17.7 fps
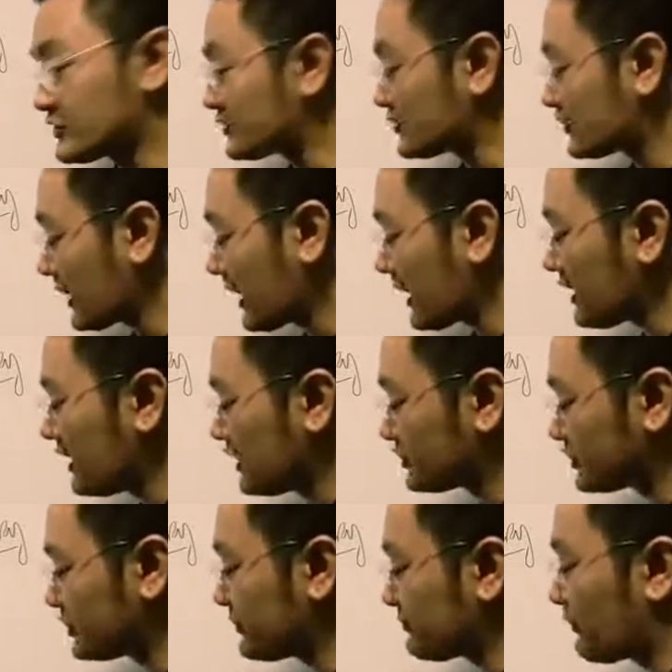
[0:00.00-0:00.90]
to
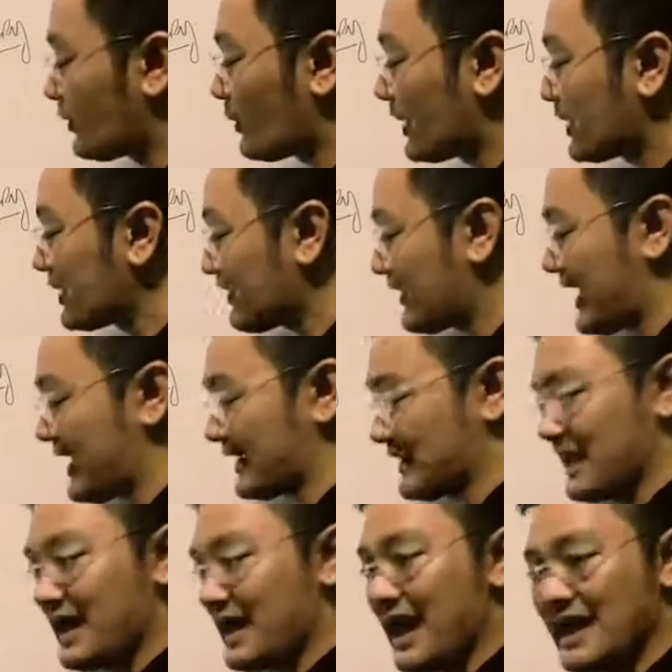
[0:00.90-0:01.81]
the
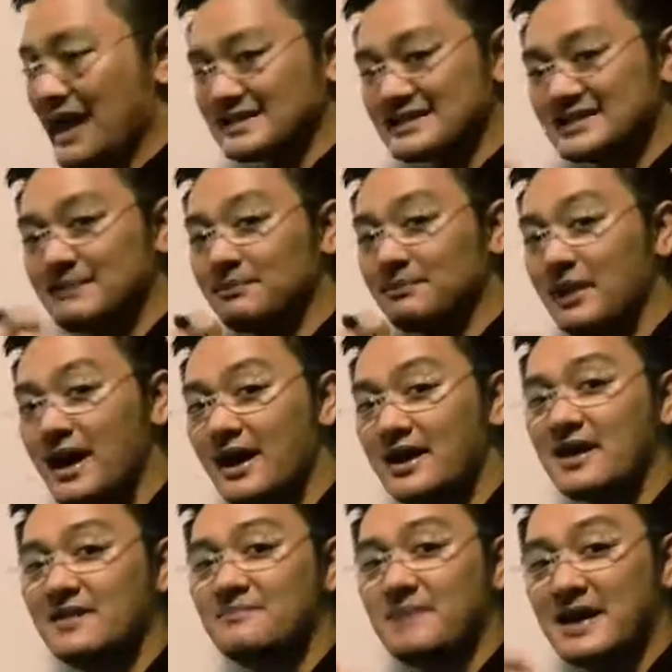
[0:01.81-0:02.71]
point that as the
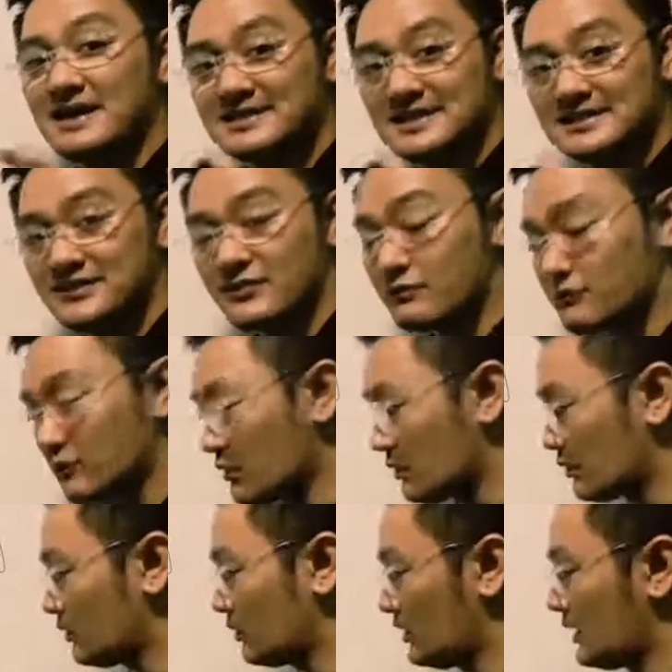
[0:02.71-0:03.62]
blood passes
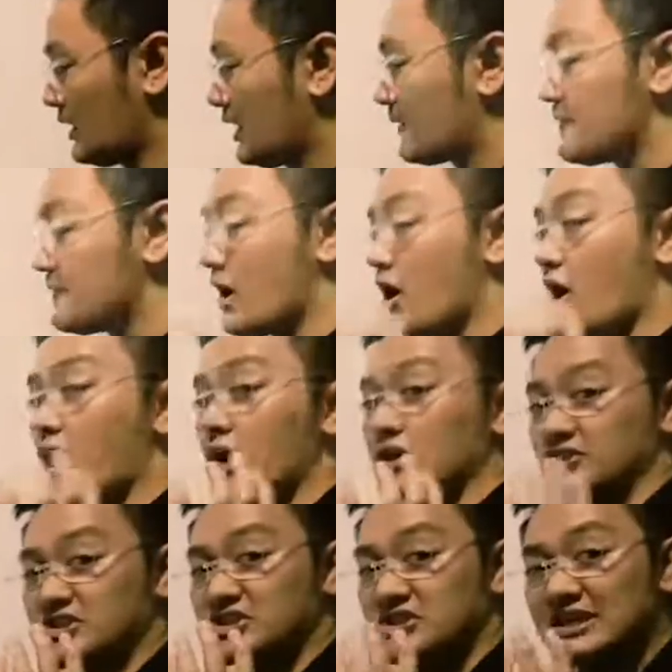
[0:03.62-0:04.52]
through,
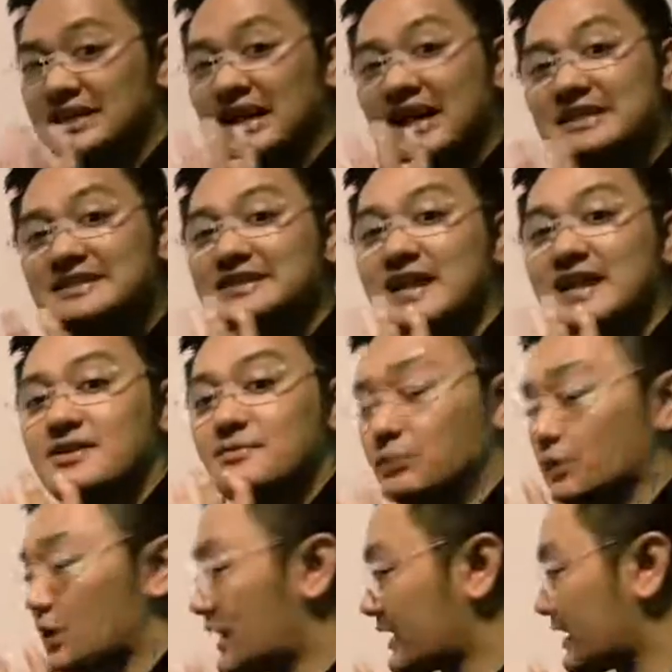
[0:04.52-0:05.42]
the oxygen
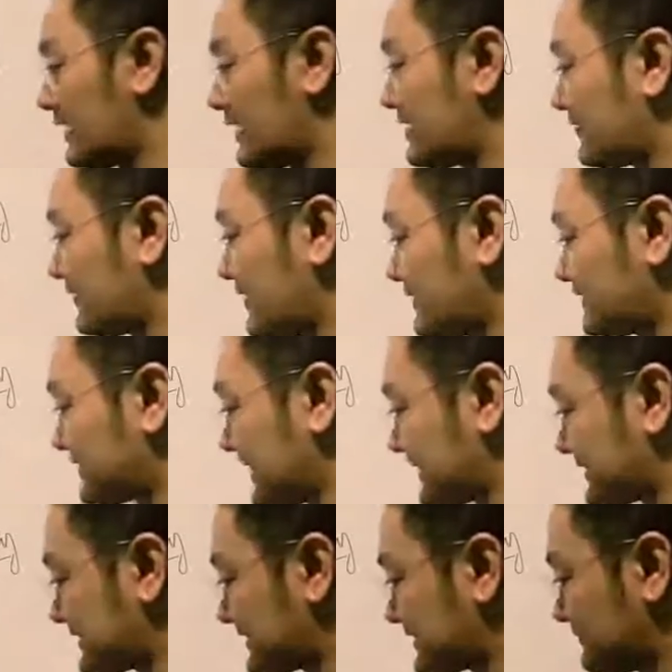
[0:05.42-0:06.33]
inside the blood
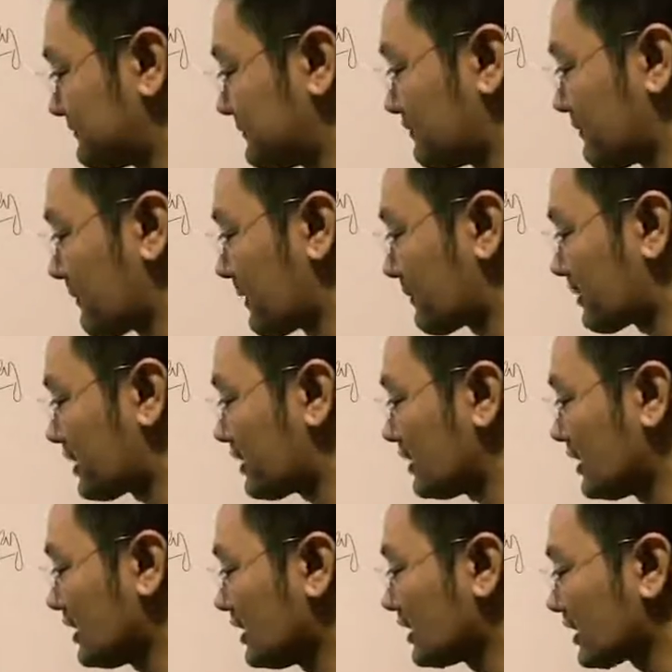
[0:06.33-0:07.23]
diffuses.
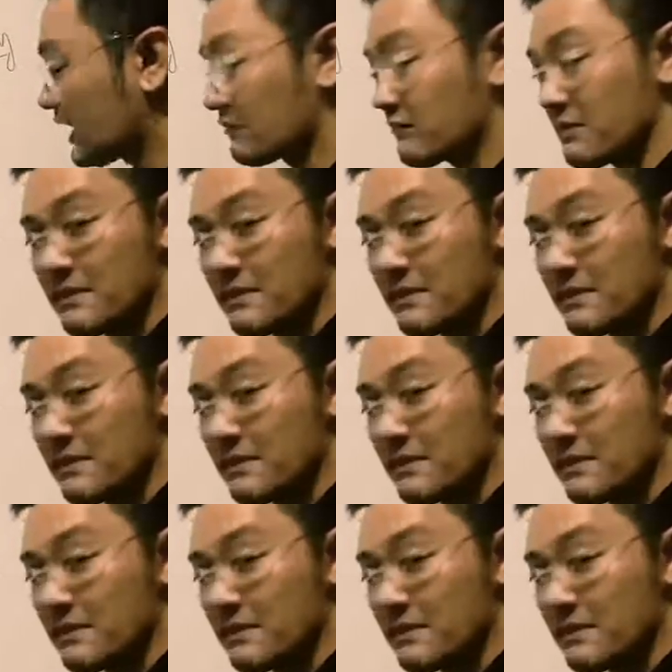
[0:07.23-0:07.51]
Remember?